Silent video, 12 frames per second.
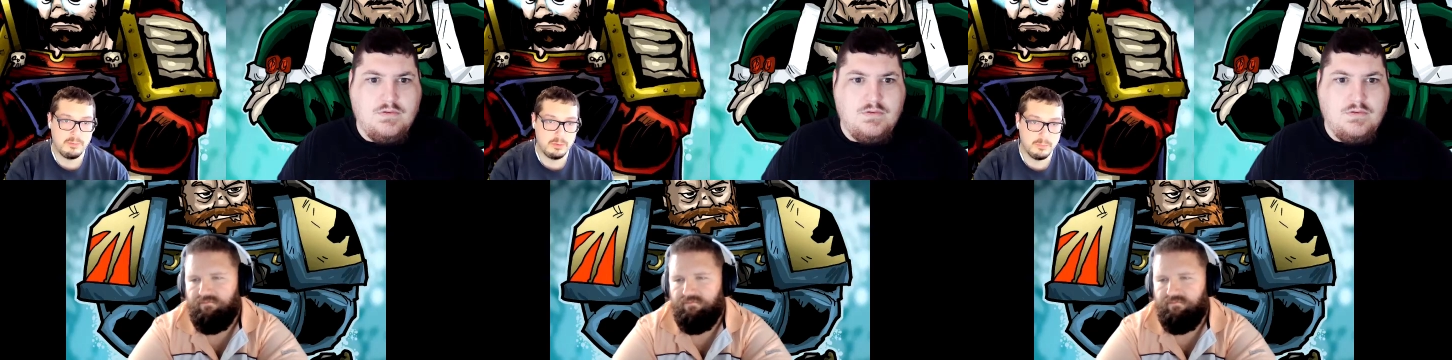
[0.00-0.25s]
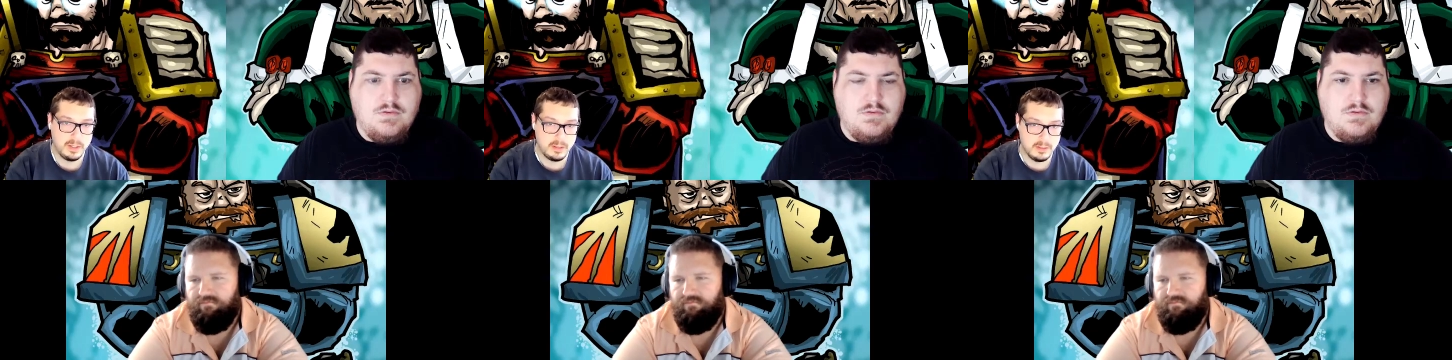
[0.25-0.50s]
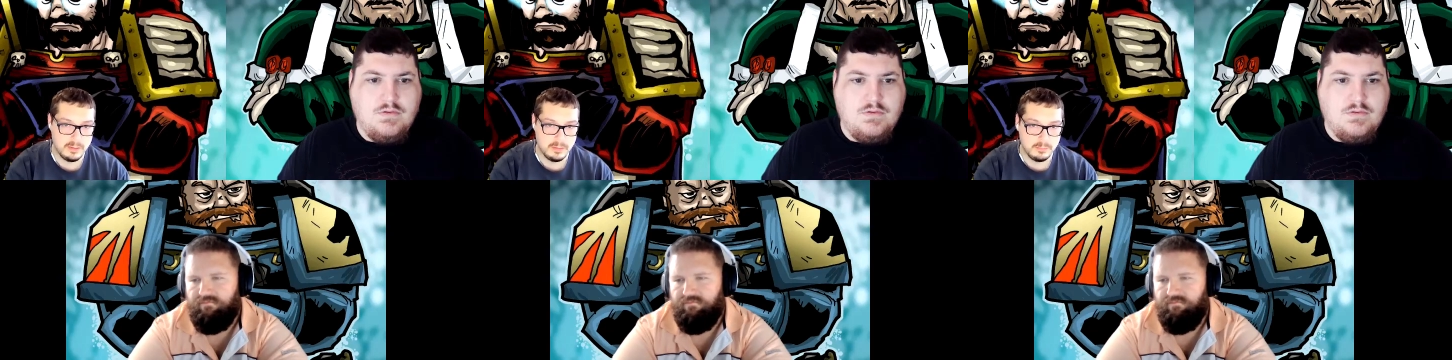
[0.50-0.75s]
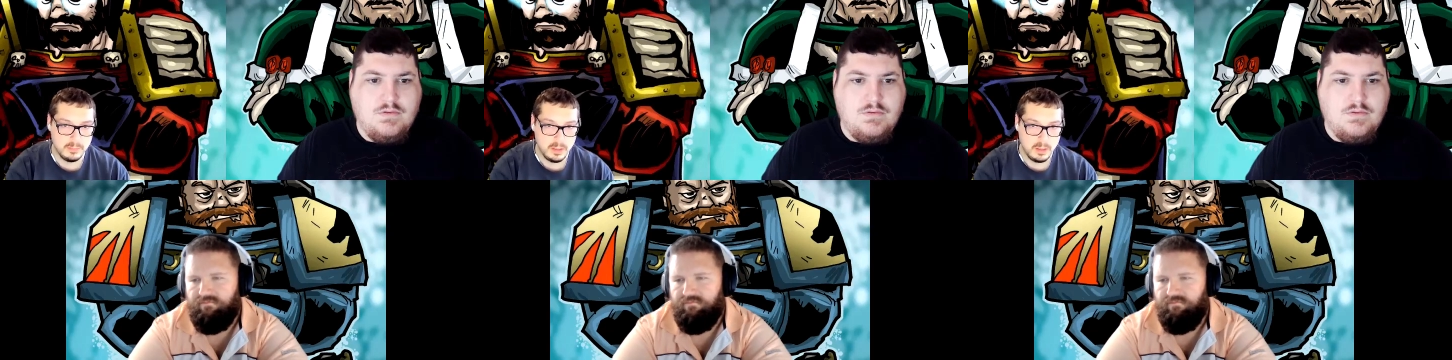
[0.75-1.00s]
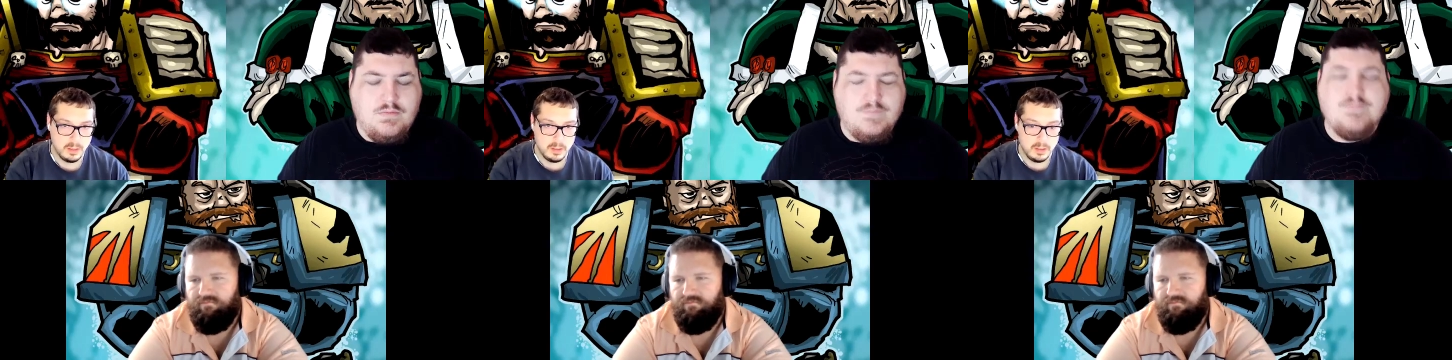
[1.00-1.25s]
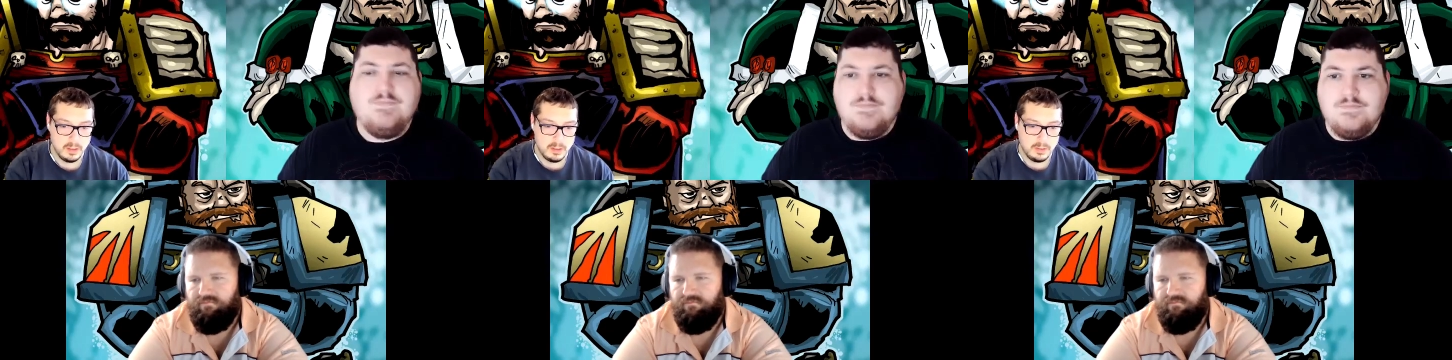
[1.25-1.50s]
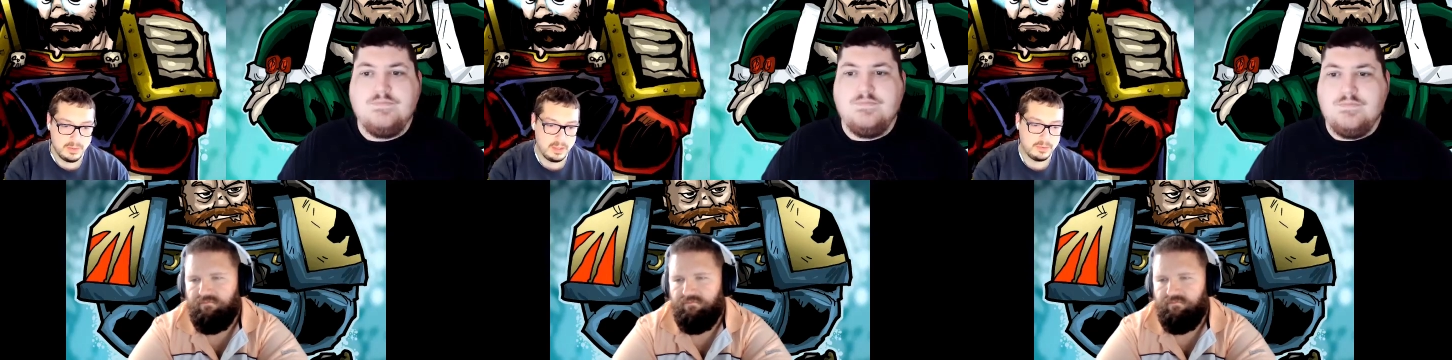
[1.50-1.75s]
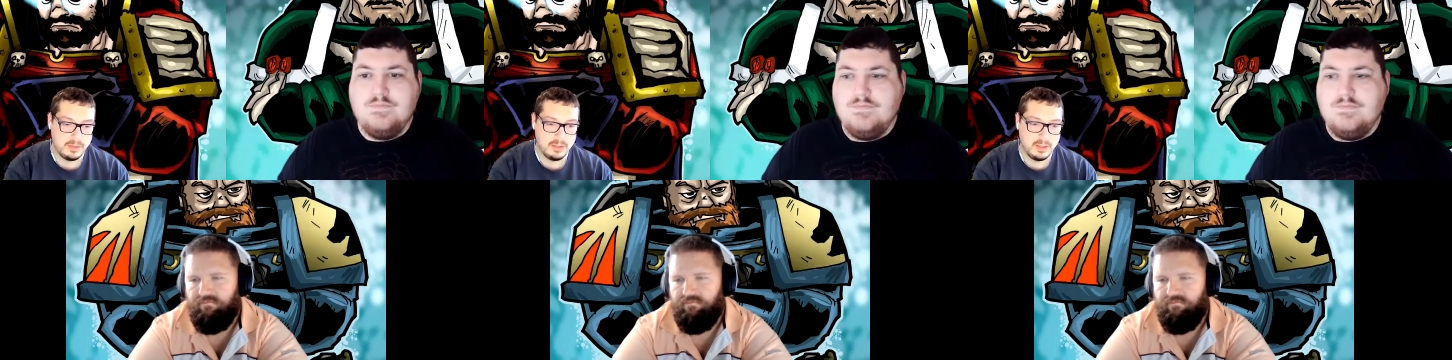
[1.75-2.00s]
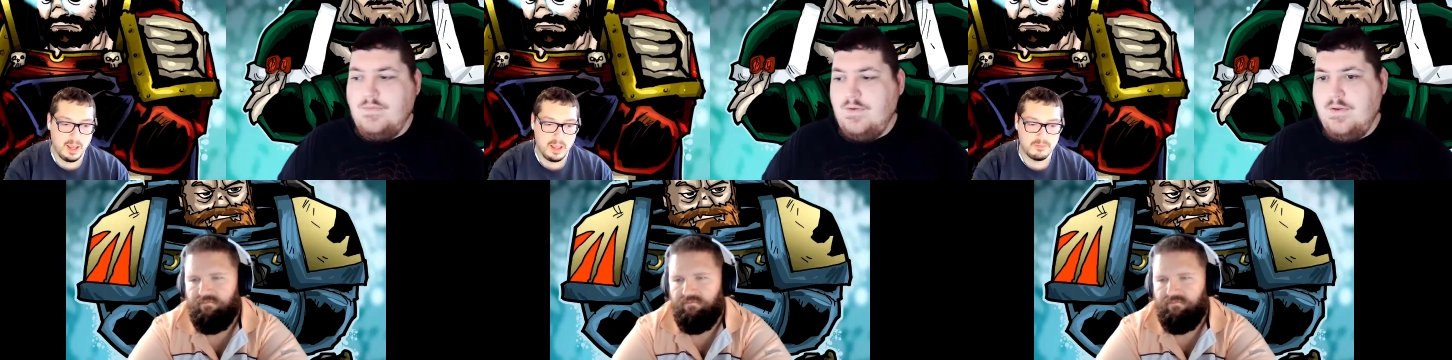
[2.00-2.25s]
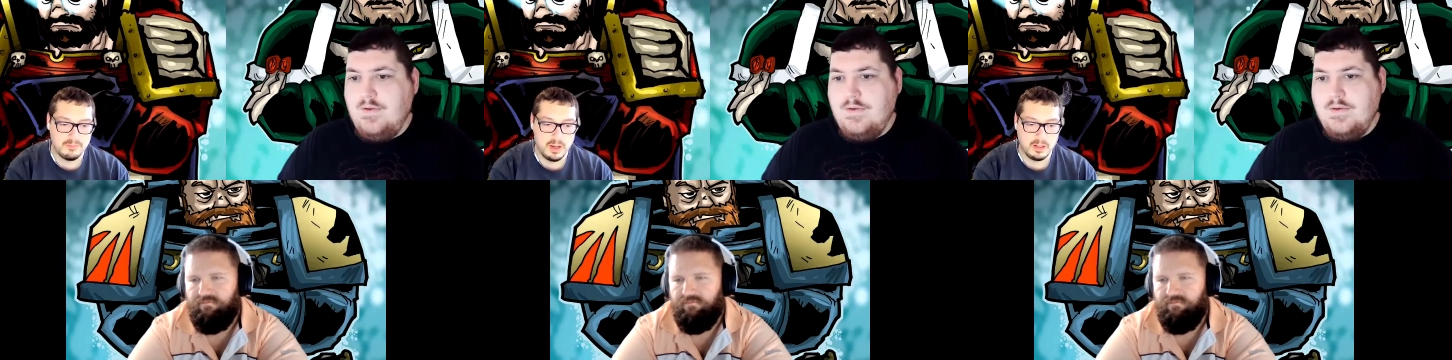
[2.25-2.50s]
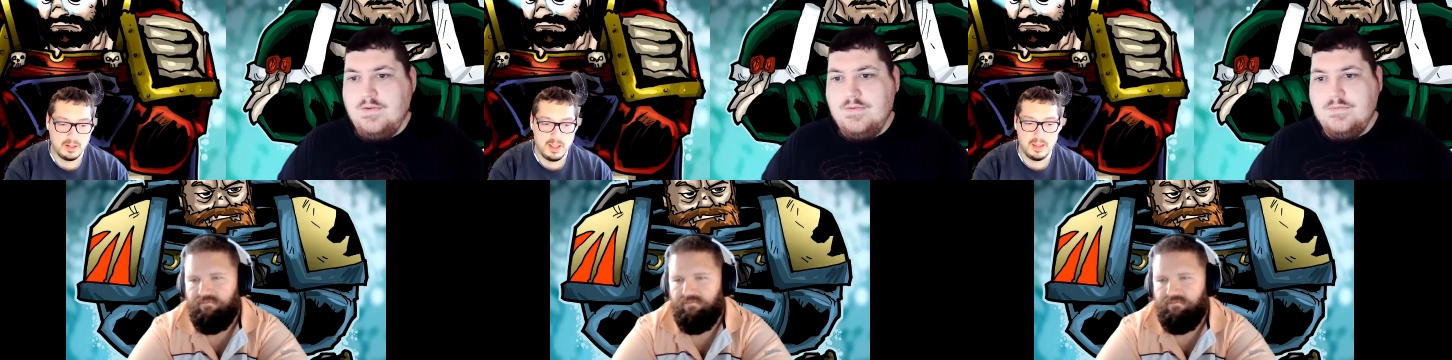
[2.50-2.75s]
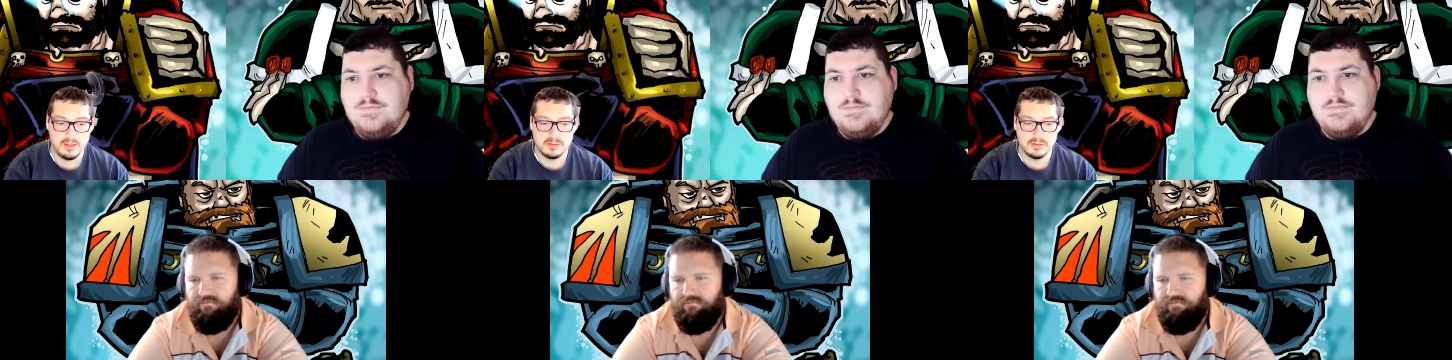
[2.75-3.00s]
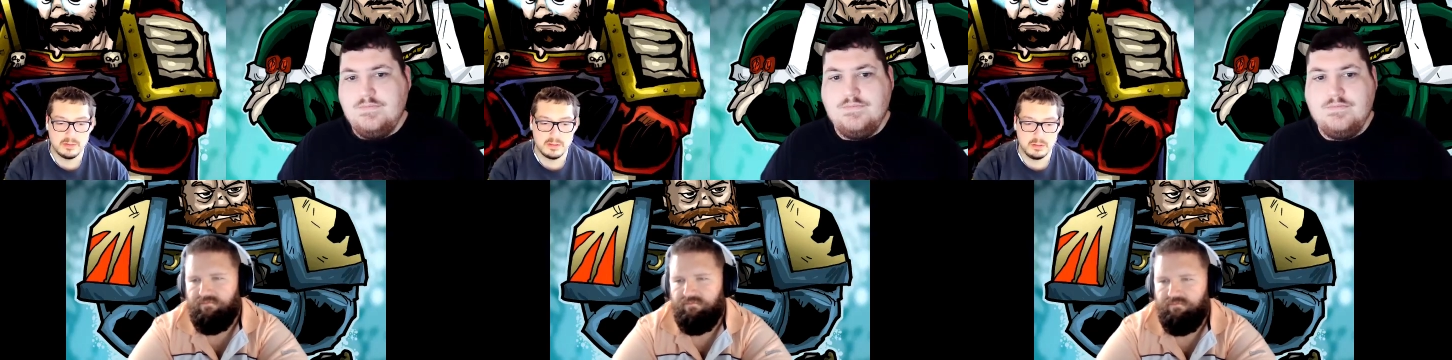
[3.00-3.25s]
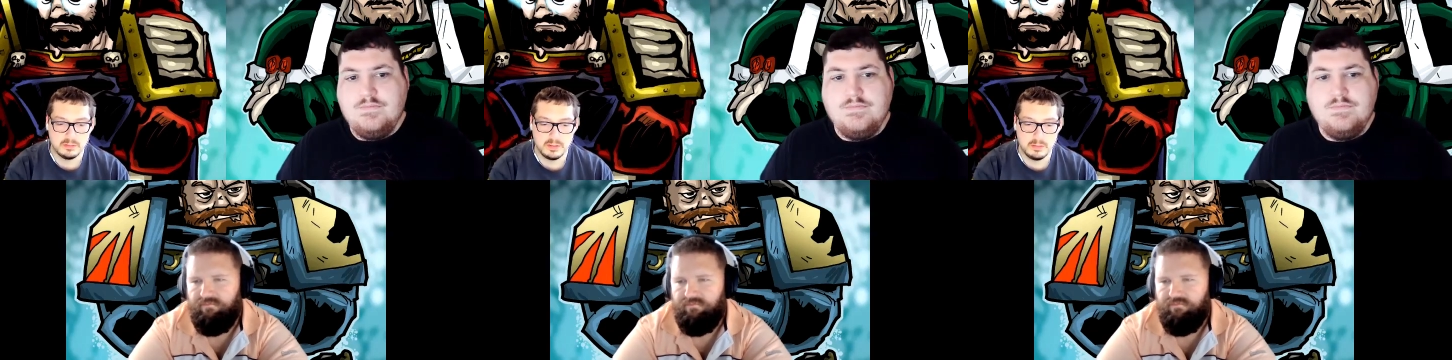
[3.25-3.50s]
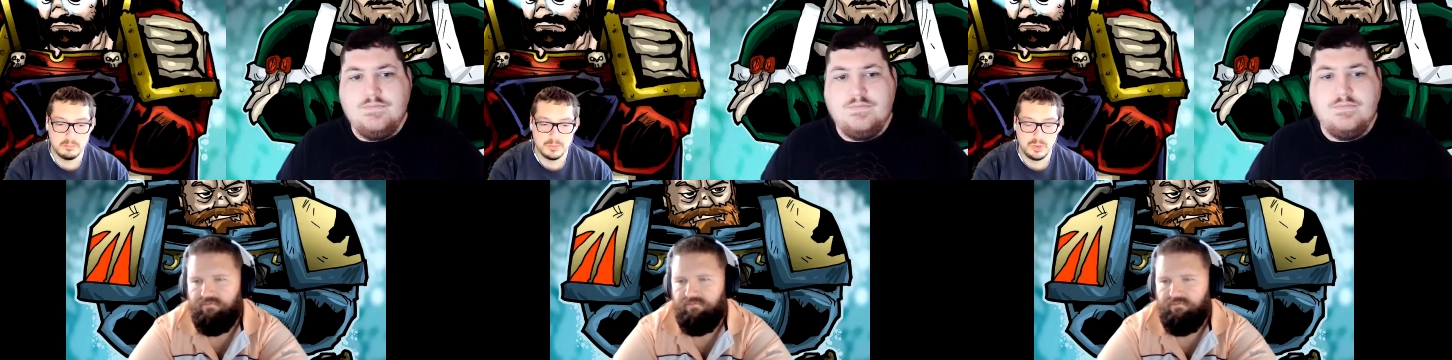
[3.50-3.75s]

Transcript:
Speaker 1: mechanism that the hive mind has installed in them